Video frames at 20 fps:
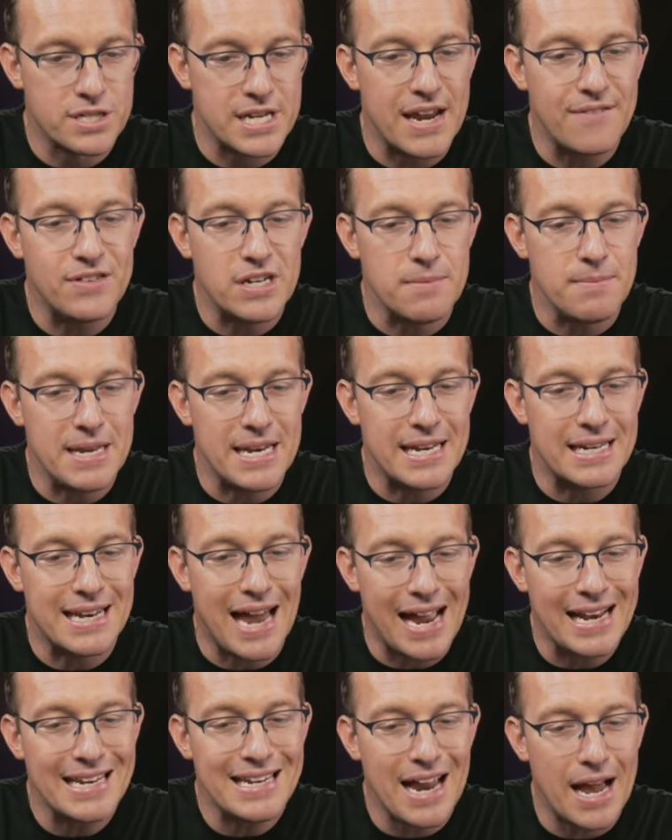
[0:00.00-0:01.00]
safety, meaning
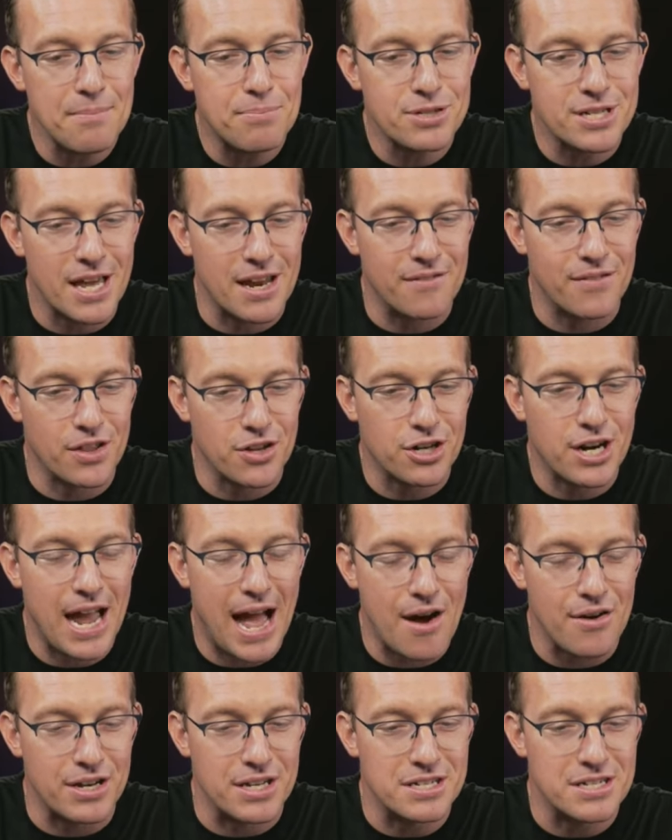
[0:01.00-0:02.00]
99% of other
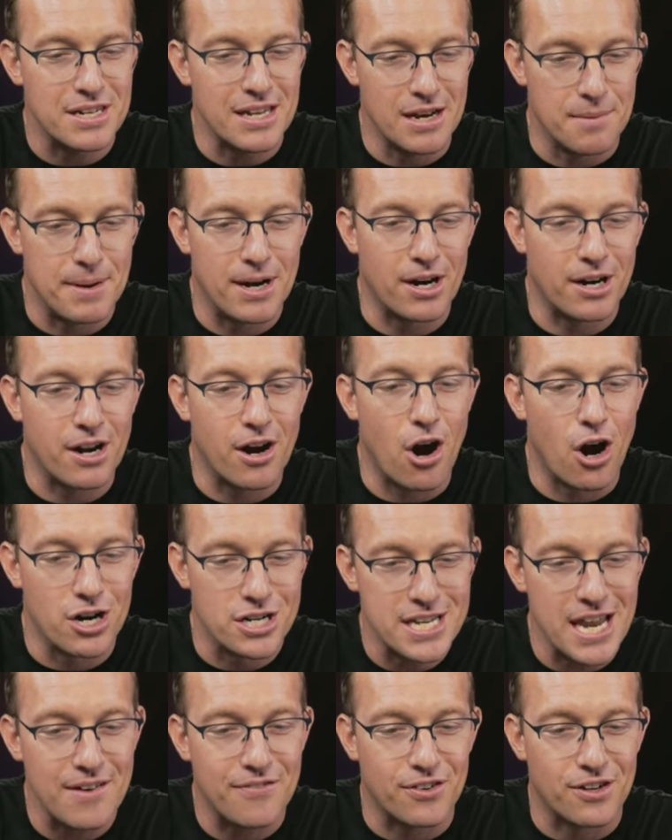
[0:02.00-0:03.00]
counties in America are
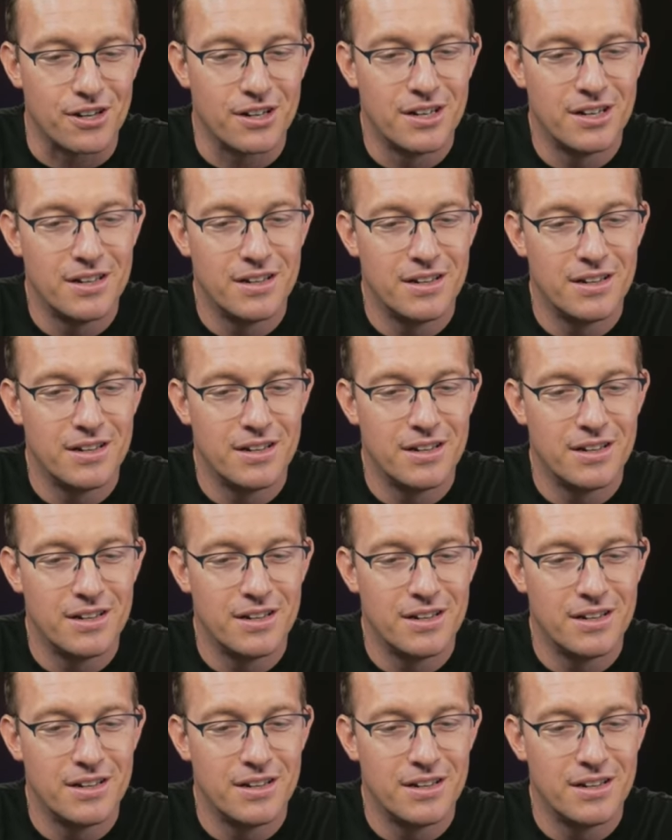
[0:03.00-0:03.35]
safer